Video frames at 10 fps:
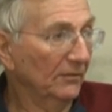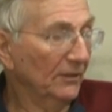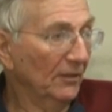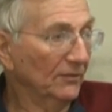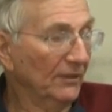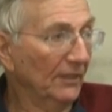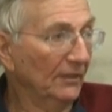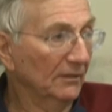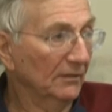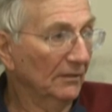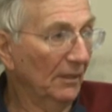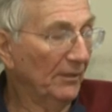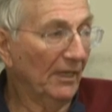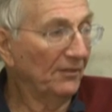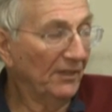They all said it. I
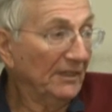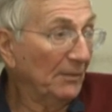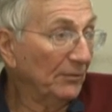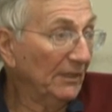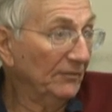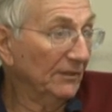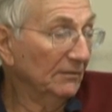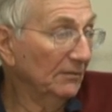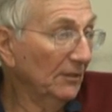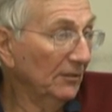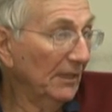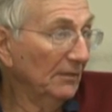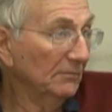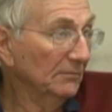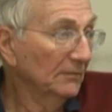mean, I think they believed it. You
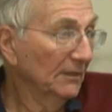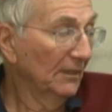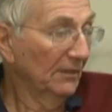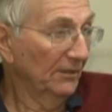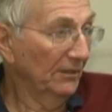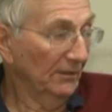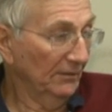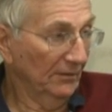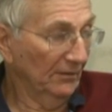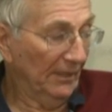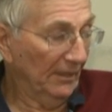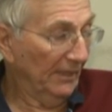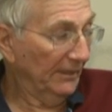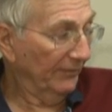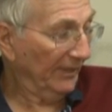know,
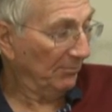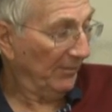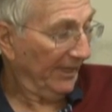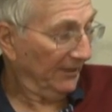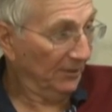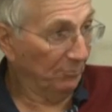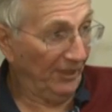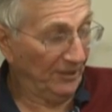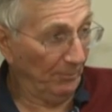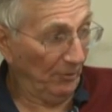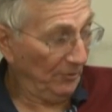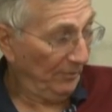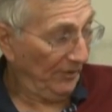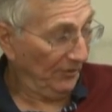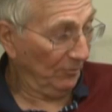I never get mad at the press books
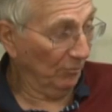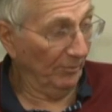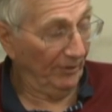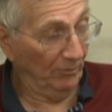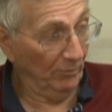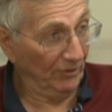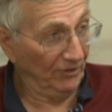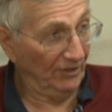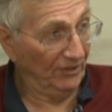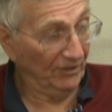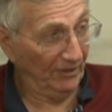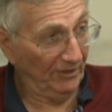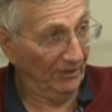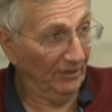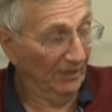when there's a woman who works
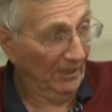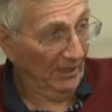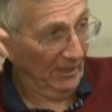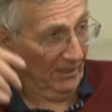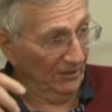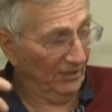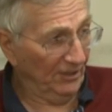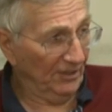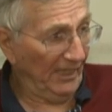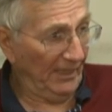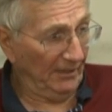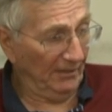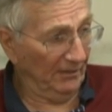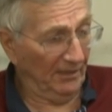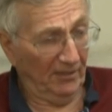she today,
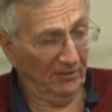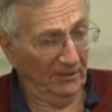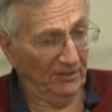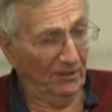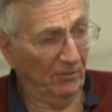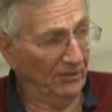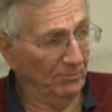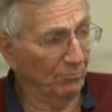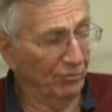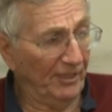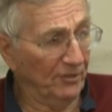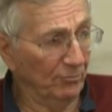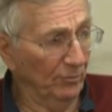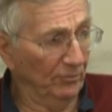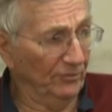not only, she always breaks
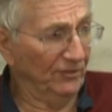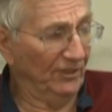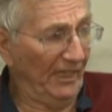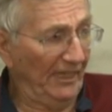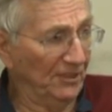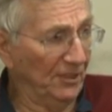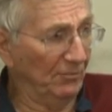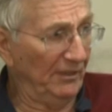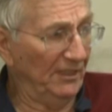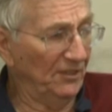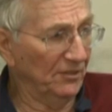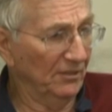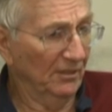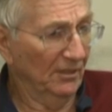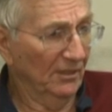rules. Today she released
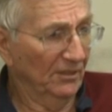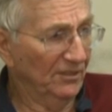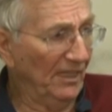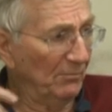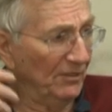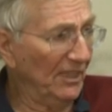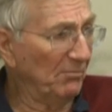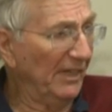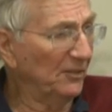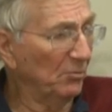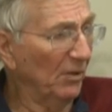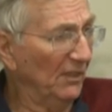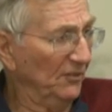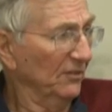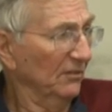statements they made to
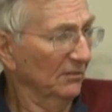us.